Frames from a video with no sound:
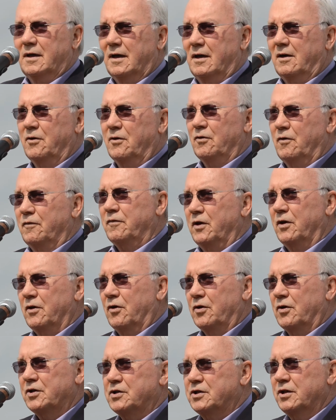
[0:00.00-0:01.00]
I don't know if you
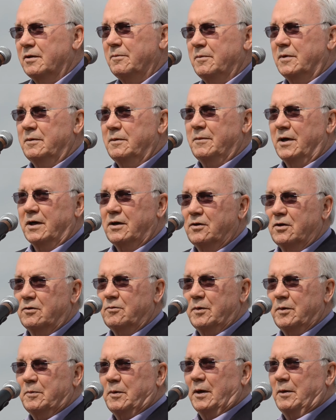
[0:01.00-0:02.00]
noticed it, but my
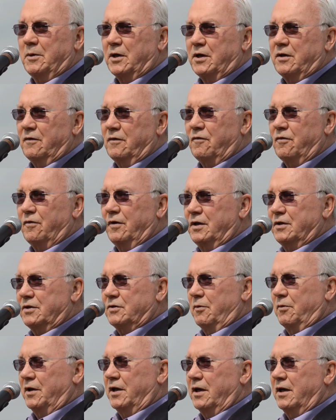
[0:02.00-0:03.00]
good Republican
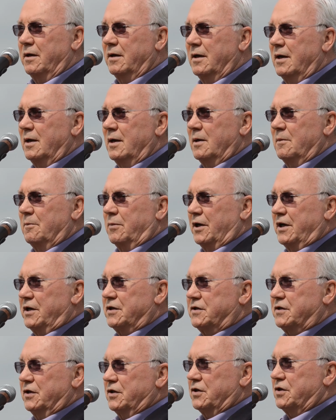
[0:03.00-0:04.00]
friends, when they
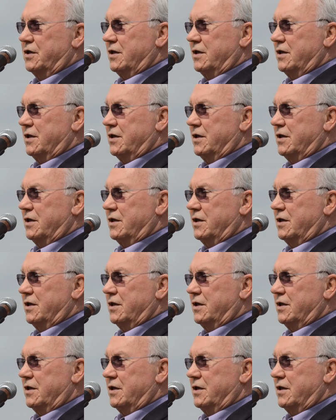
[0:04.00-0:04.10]
placed this